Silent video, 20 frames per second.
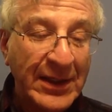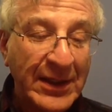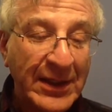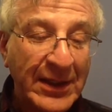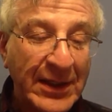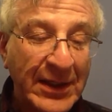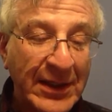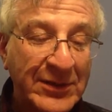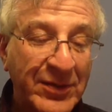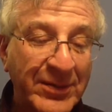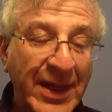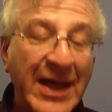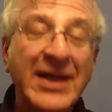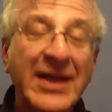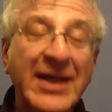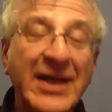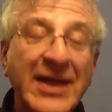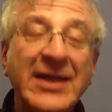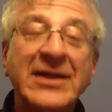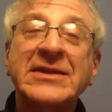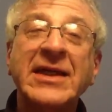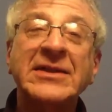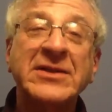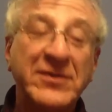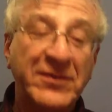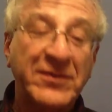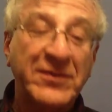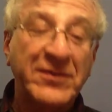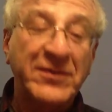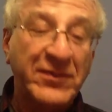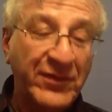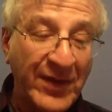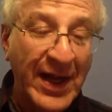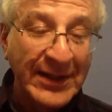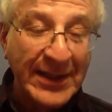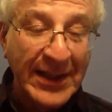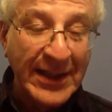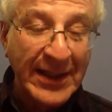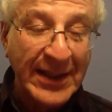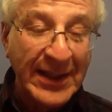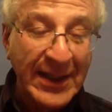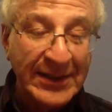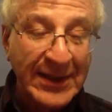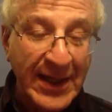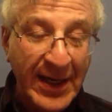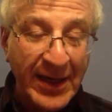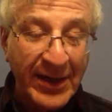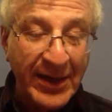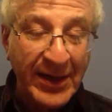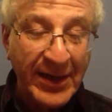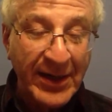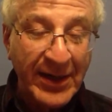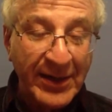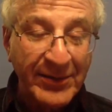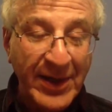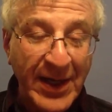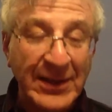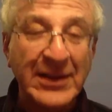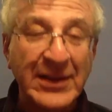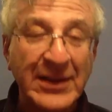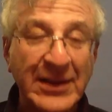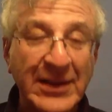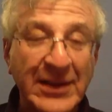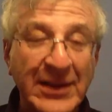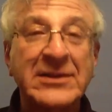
it's from asatofly.com, and